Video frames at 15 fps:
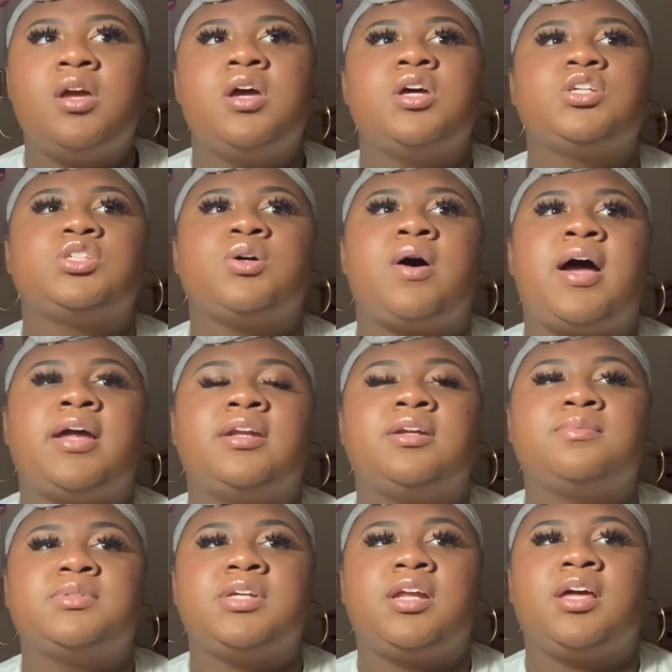So I ended
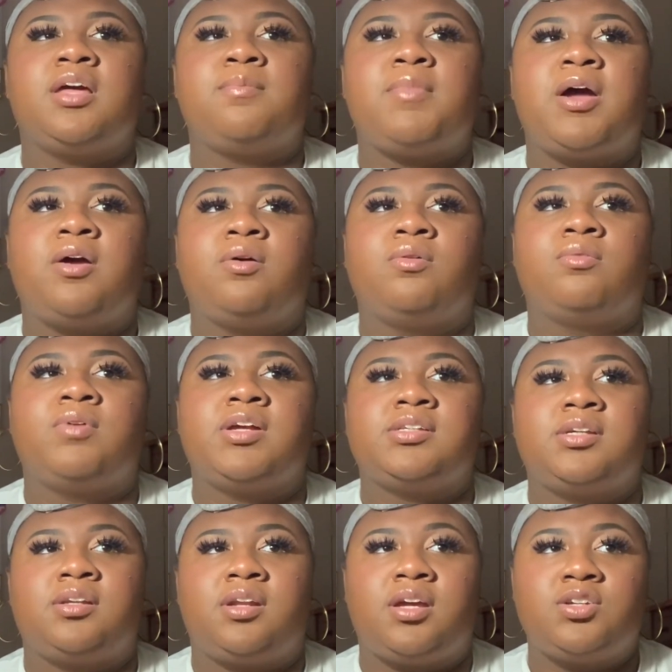up sending in my
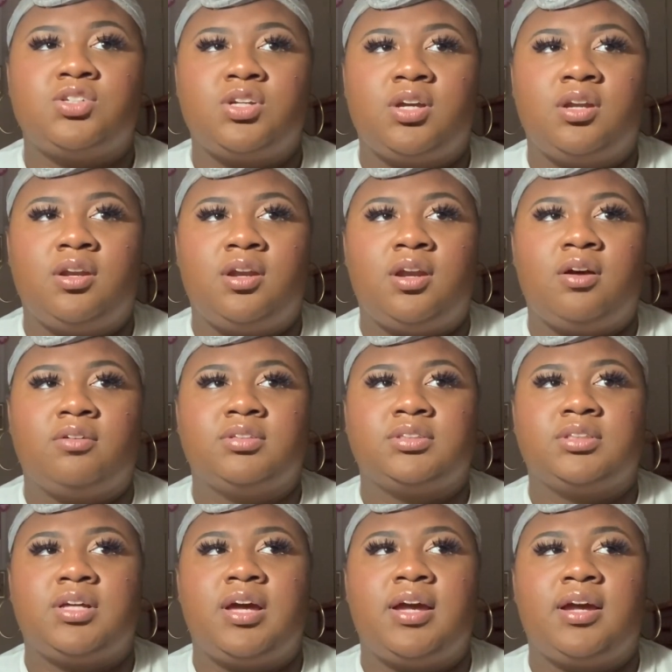resignation, and I was
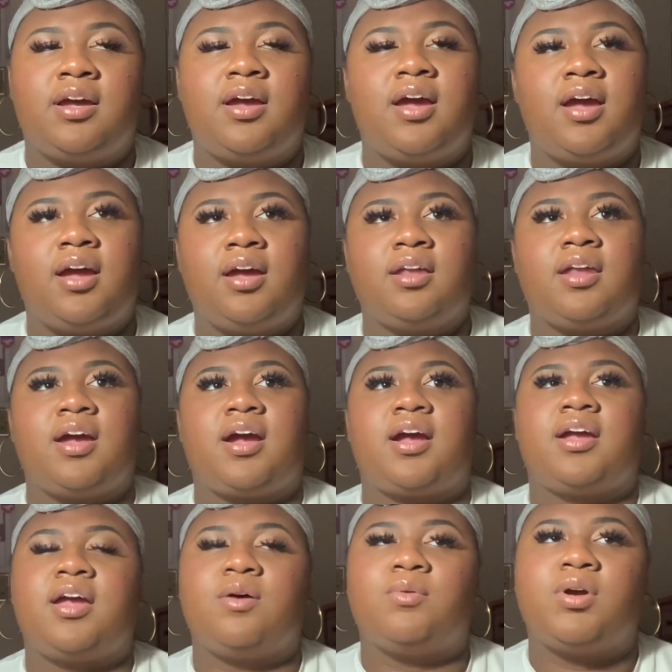like, hey, like, I
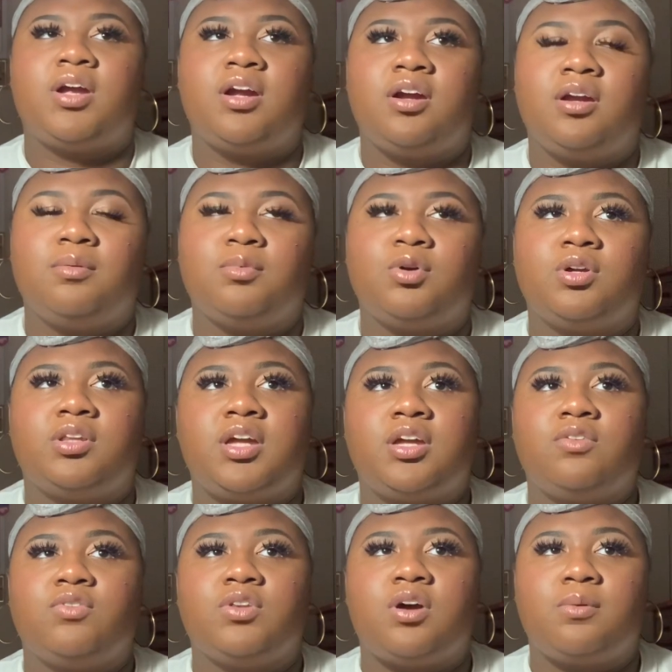can't work here anymore. Thank you
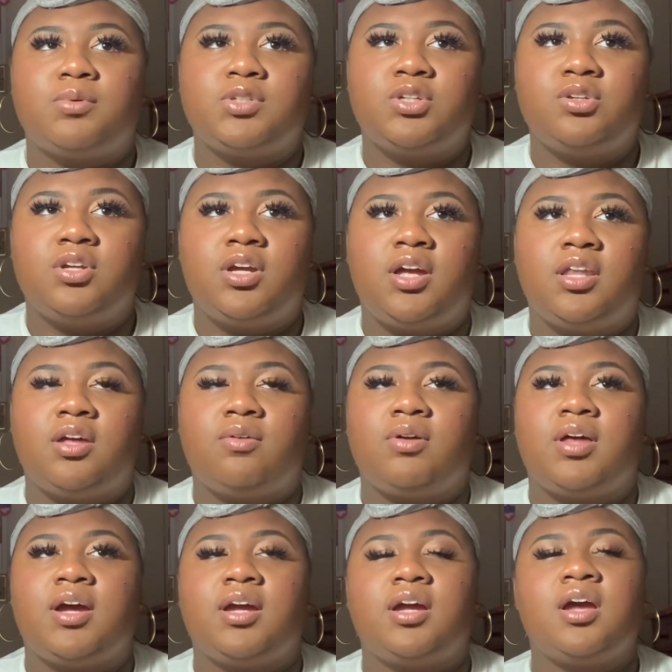for the opportunity. And they were
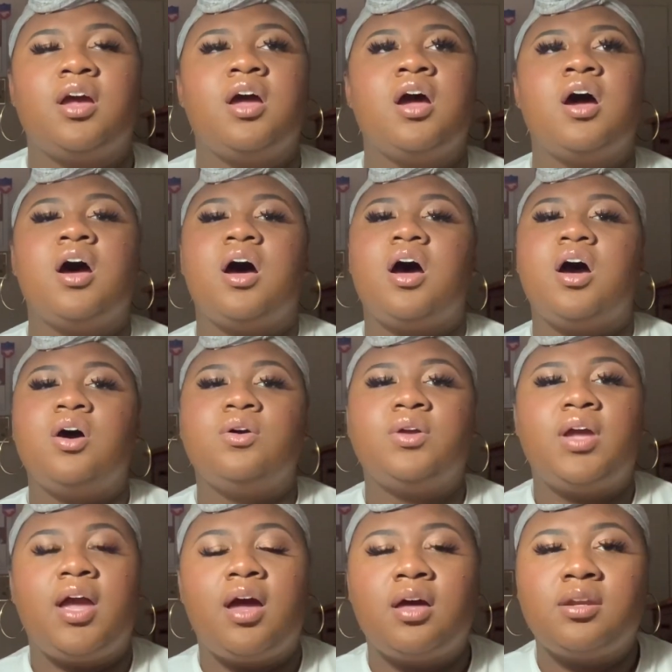like, oh
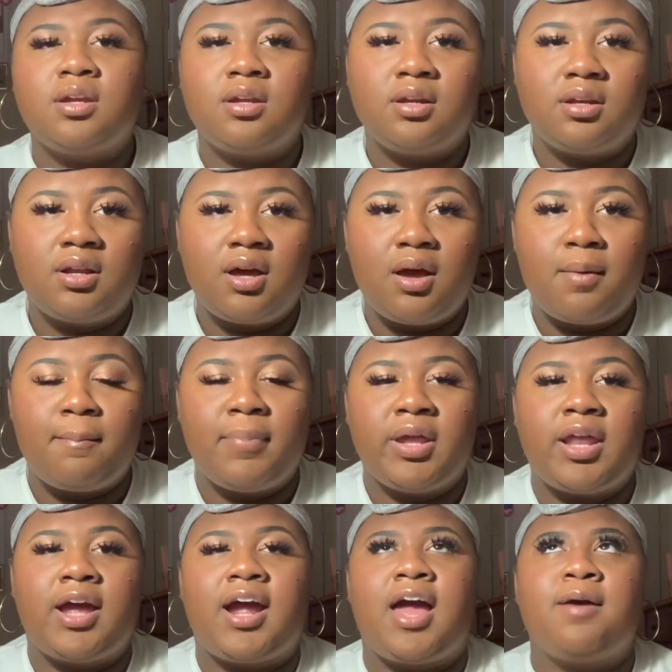yeah, da da da. But
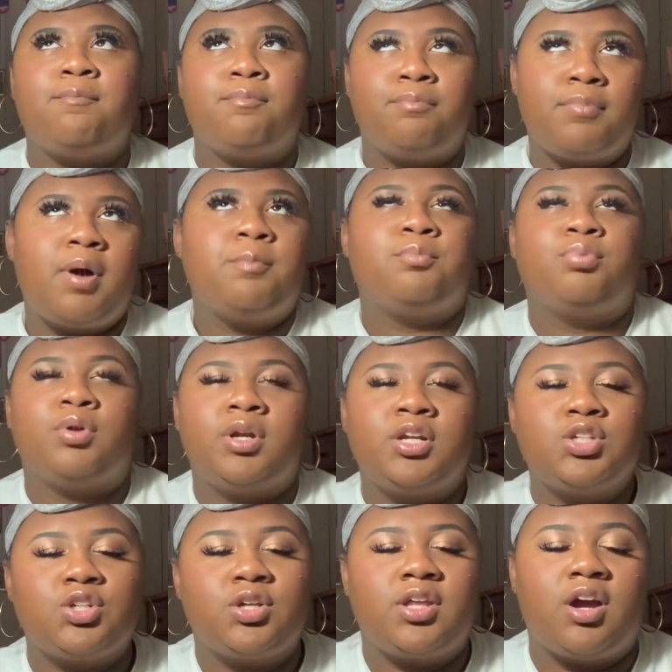like, I'm pretty
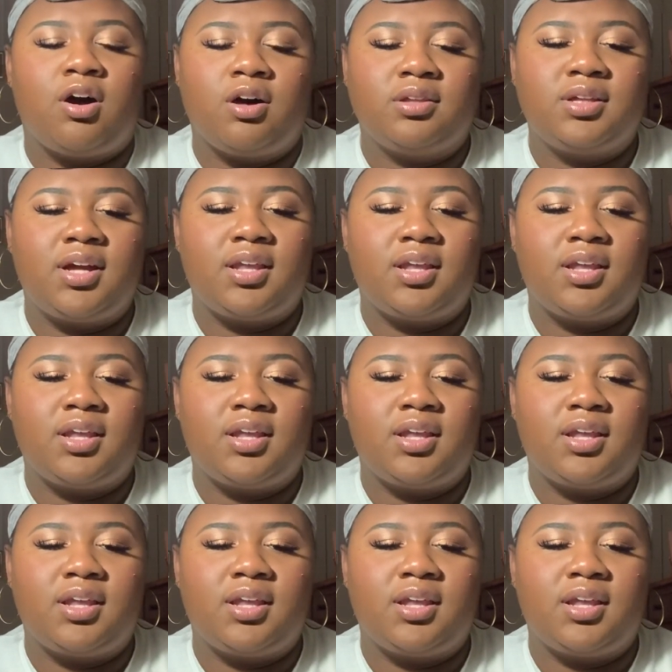sure they all think